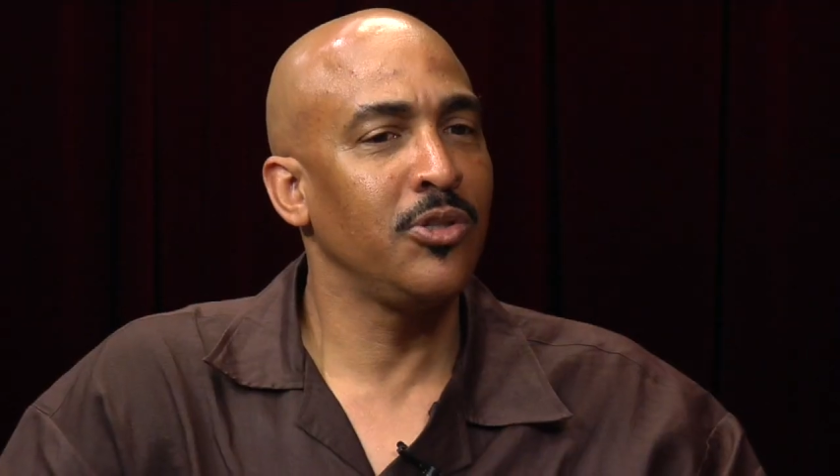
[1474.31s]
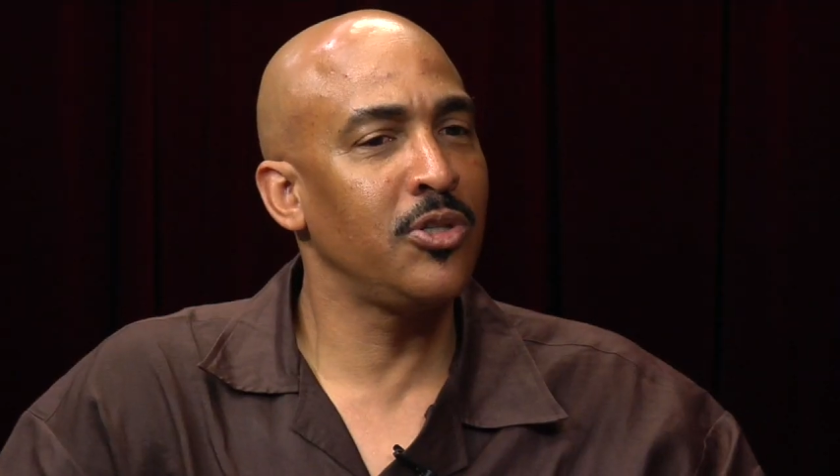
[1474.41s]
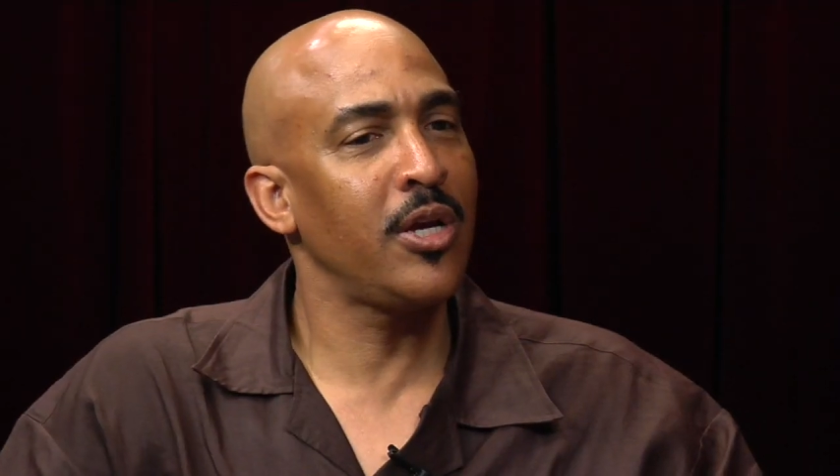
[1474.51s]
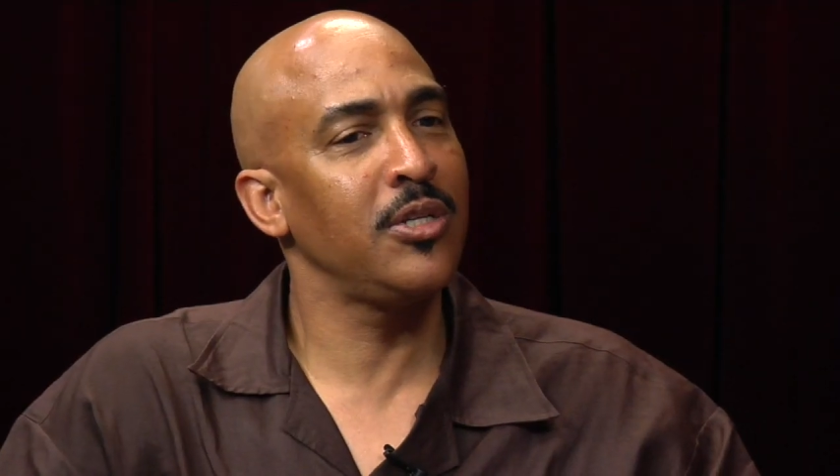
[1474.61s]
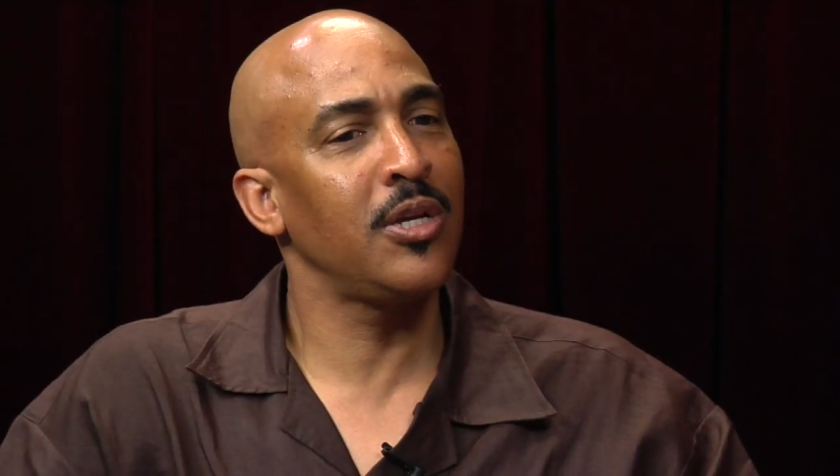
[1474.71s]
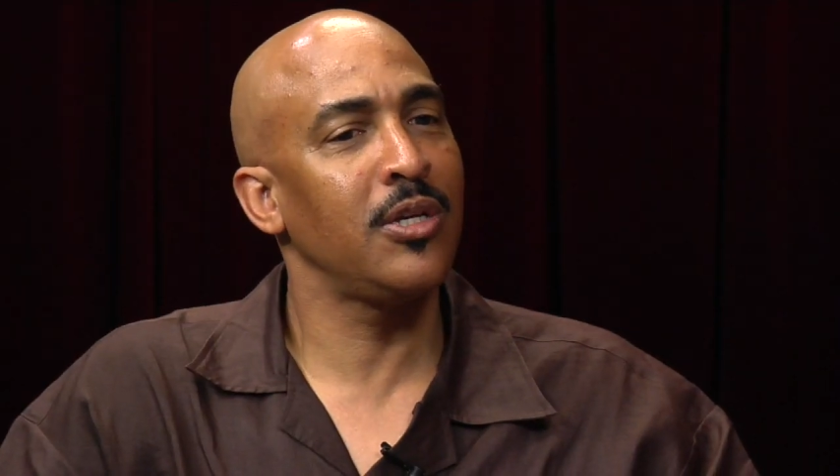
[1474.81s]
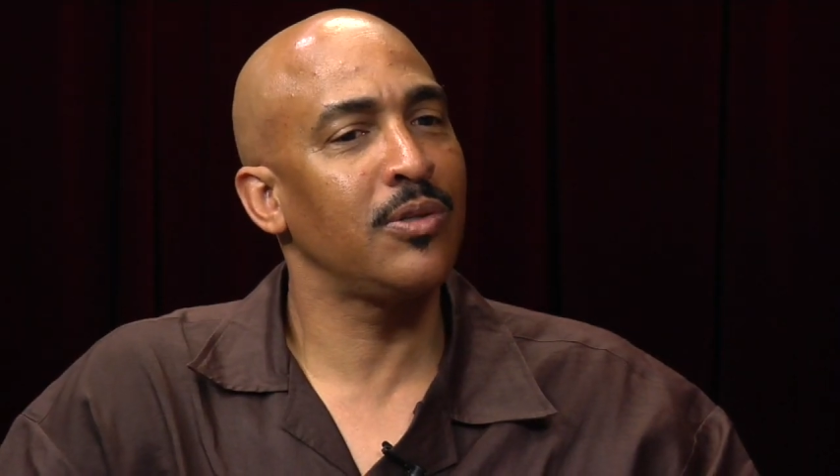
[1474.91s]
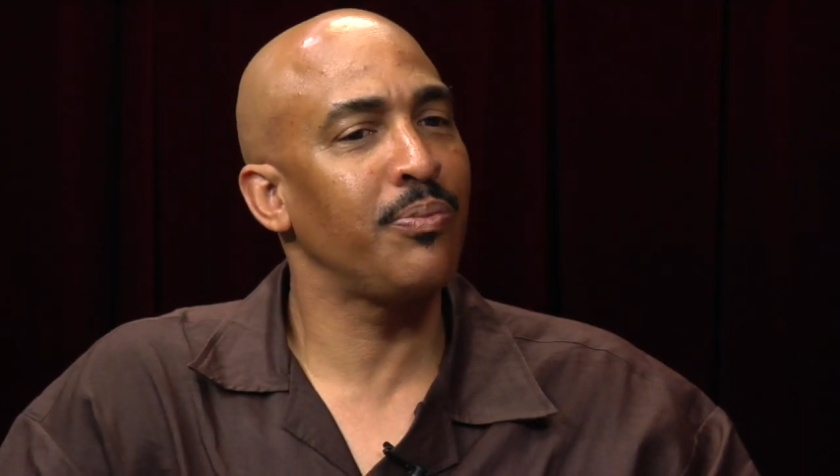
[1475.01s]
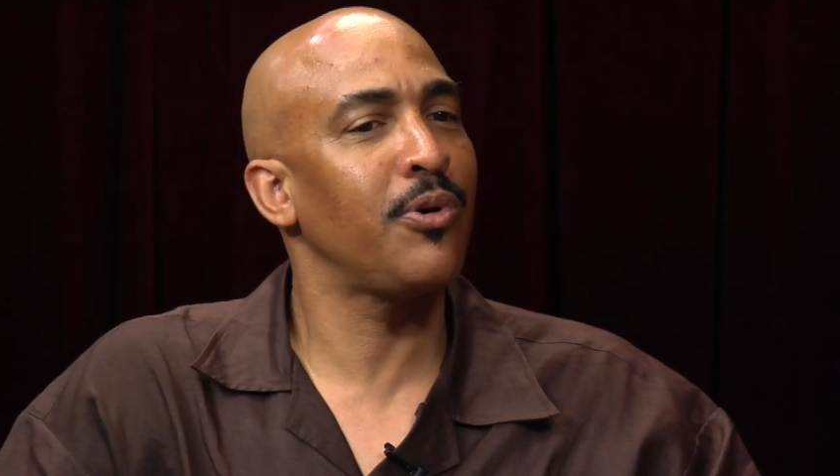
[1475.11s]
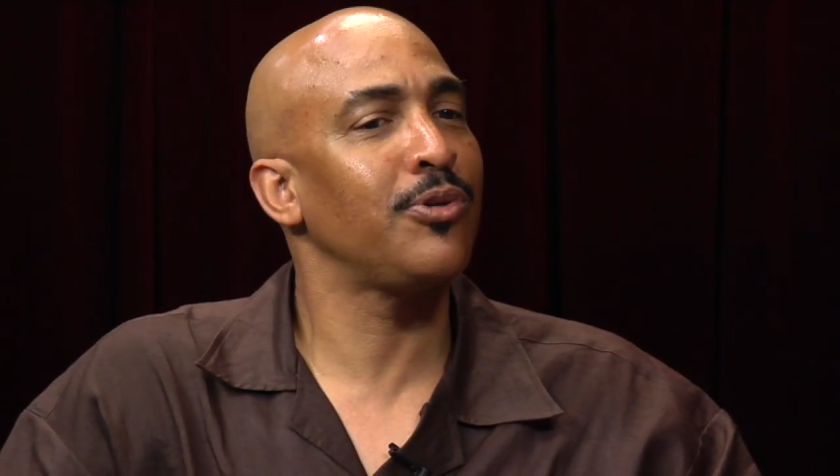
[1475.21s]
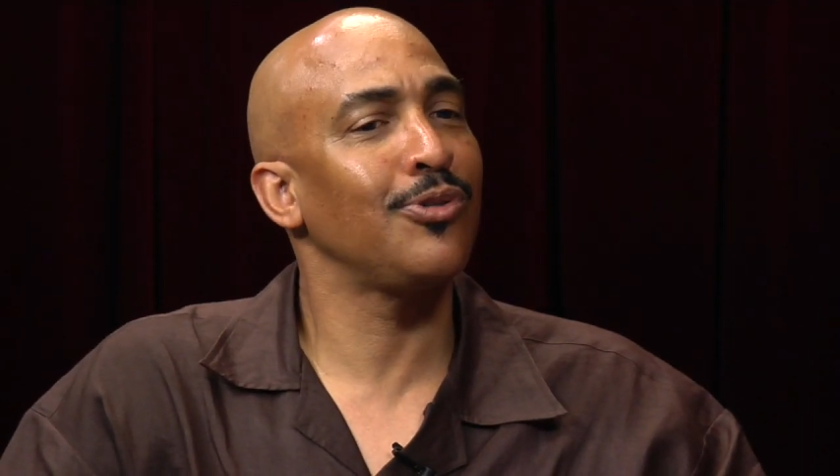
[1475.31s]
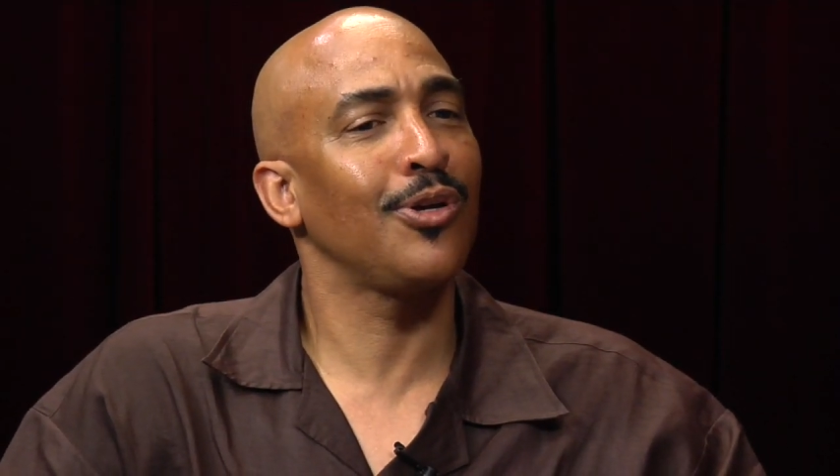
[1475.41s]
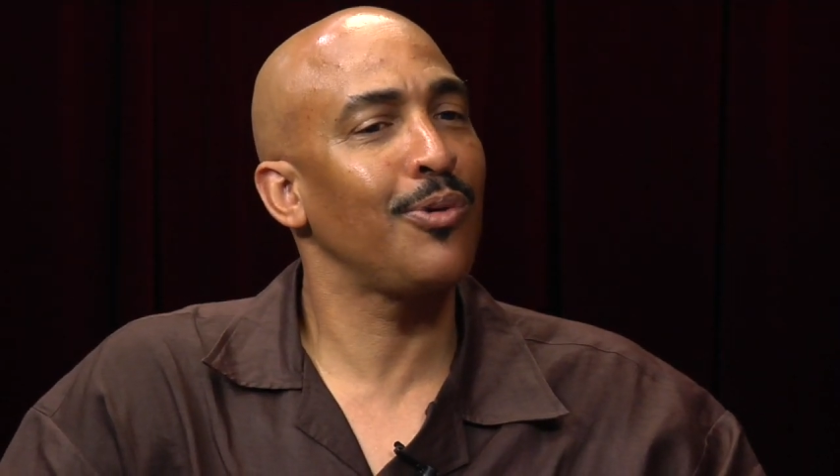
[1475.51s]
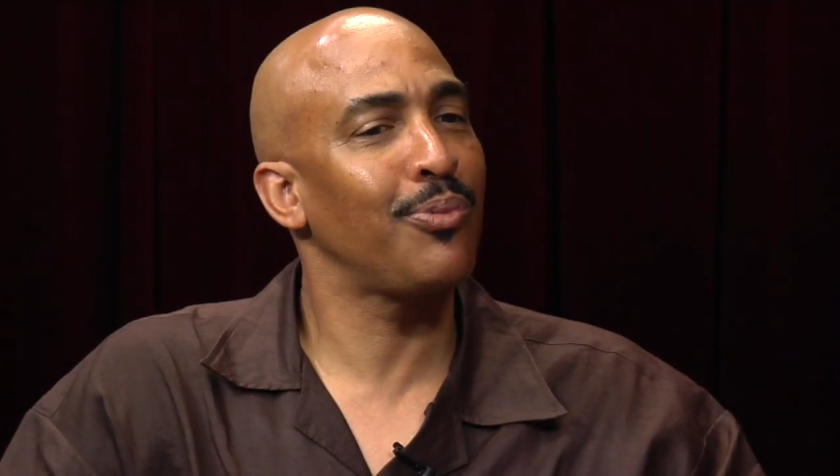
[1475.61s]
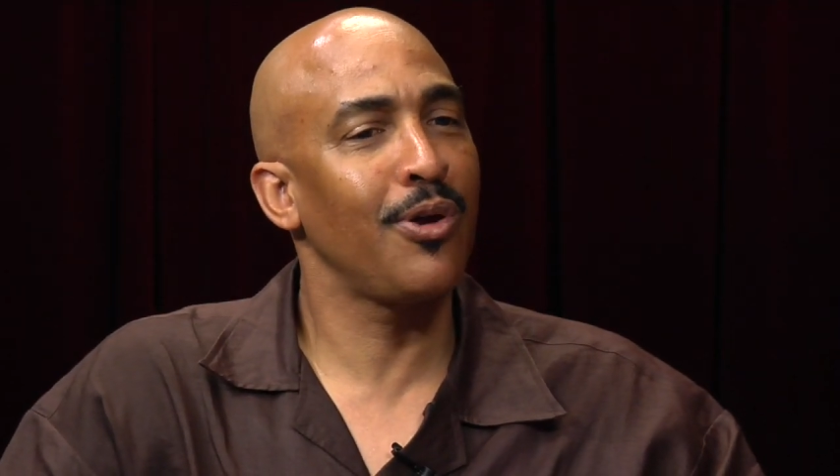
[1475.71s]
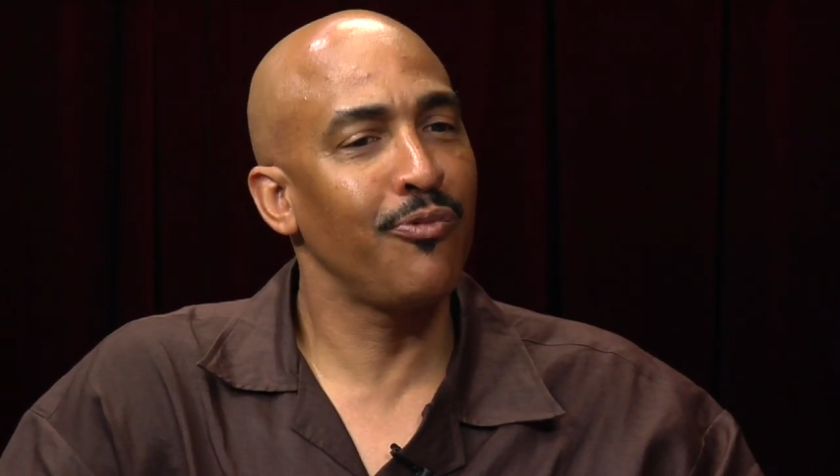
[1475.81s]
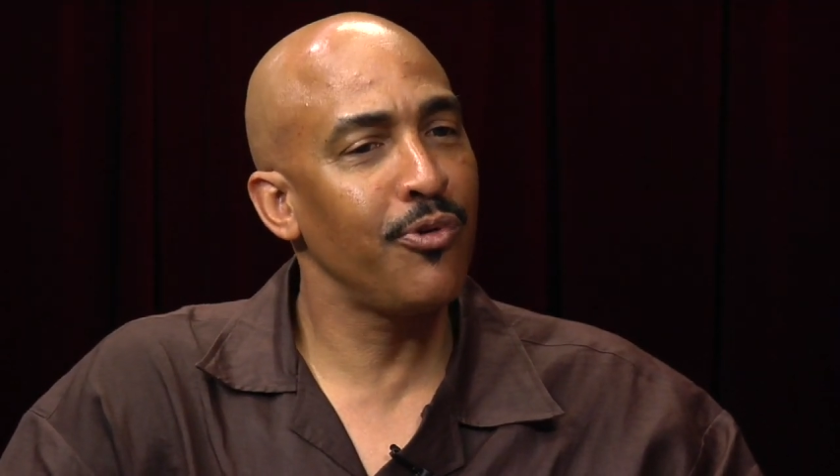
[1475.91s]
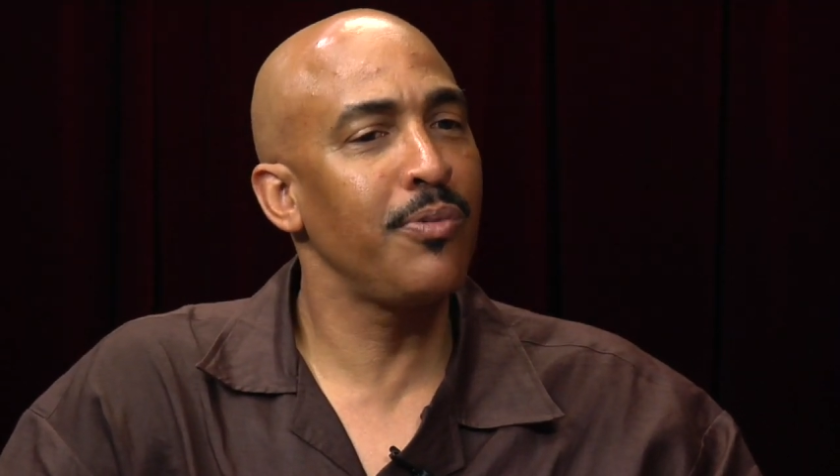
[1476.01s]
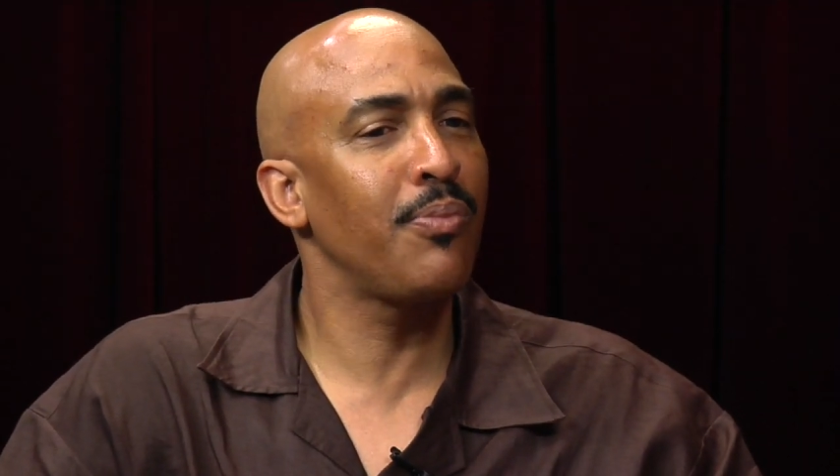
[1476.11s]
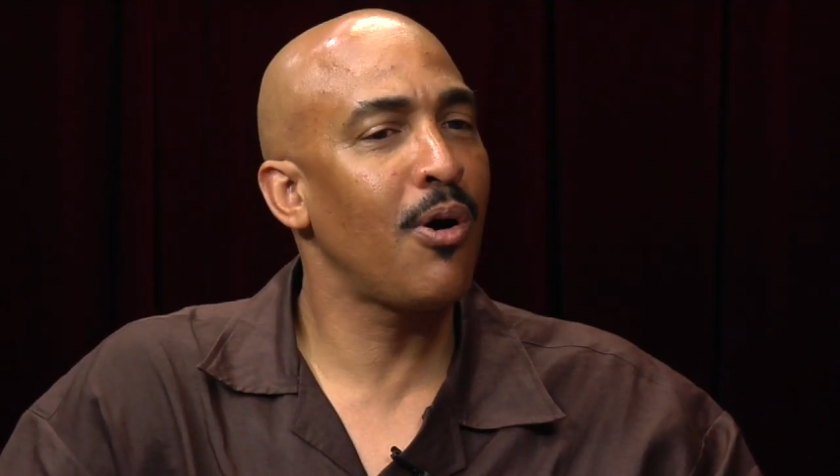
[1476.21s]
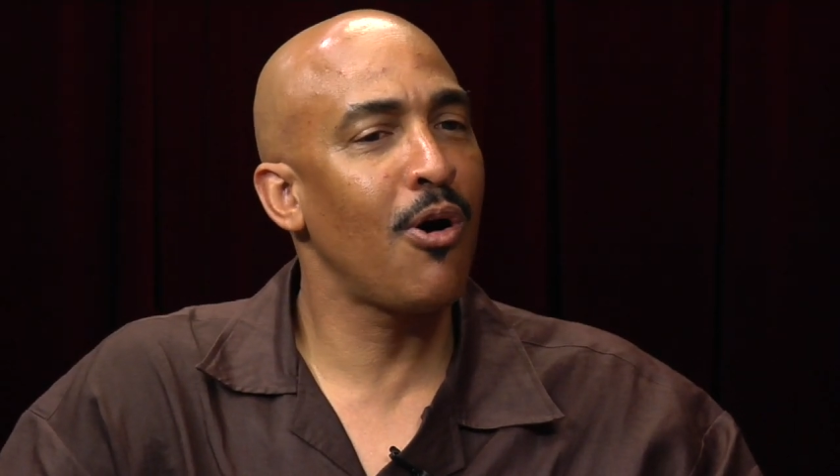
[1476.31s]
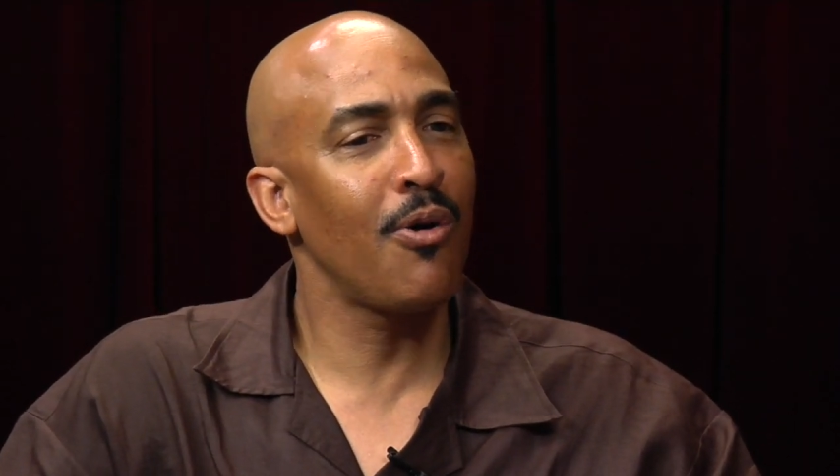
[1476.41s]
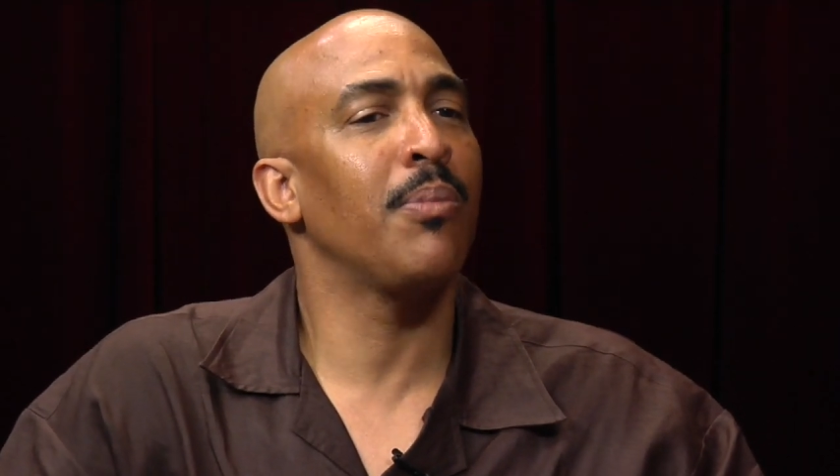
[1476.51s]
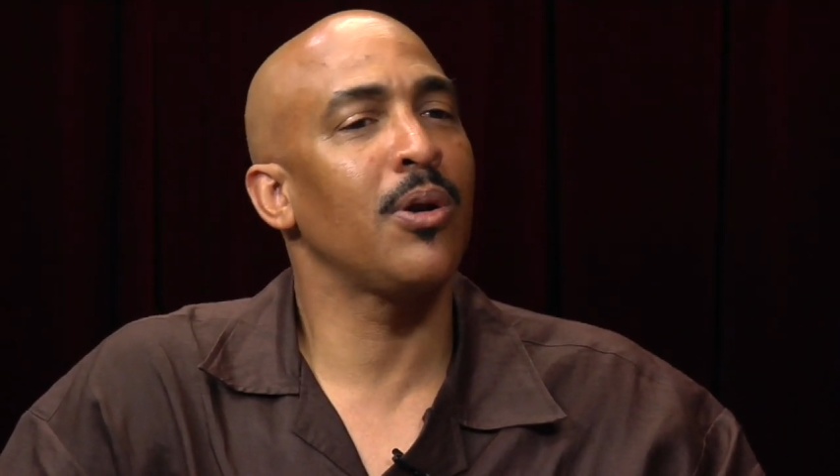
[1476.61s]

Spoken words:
JJ is a person who can play football,